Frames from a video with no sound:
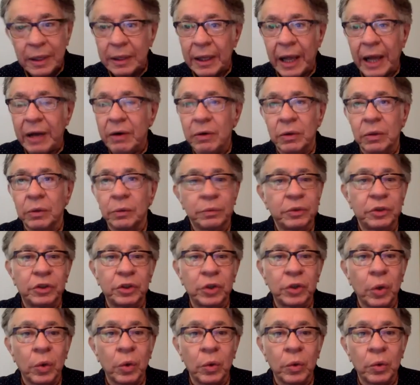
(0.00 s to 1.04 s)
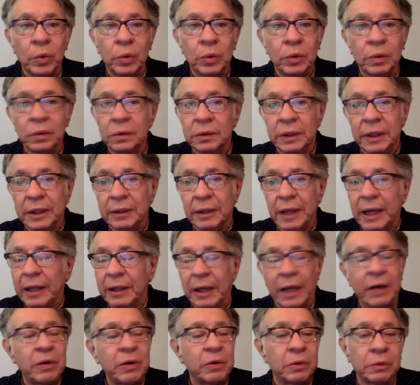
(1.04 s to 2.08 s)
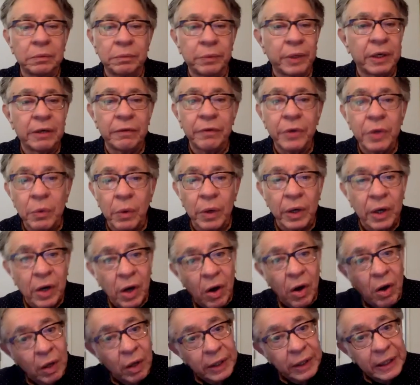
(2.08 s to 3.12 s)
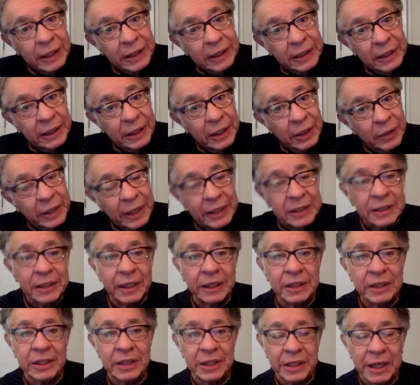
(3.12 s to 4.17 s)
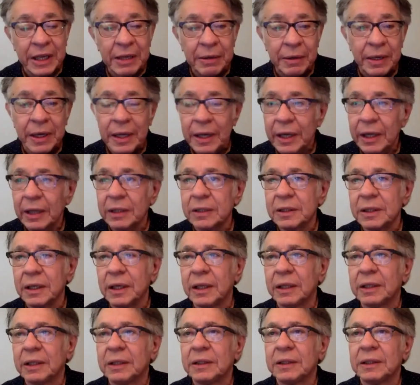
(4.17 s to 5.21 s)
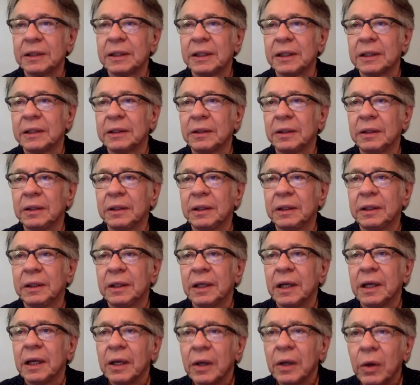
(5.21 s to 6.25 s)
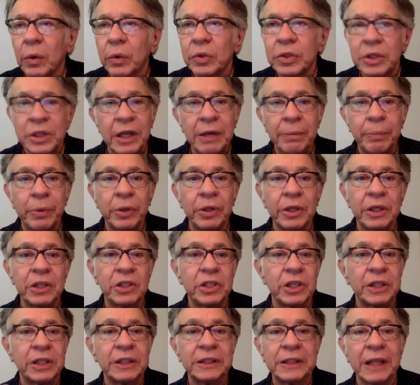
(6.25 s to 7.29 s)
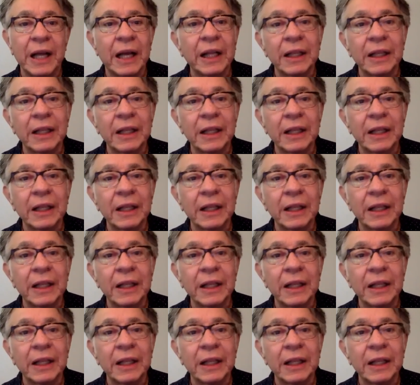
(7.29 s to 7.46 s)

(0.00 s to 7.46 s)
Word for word: I don't know, soul, I, I don't know, whatever you want to call it, you know, that's, it's deep, it's, it's, it goes deeper than just a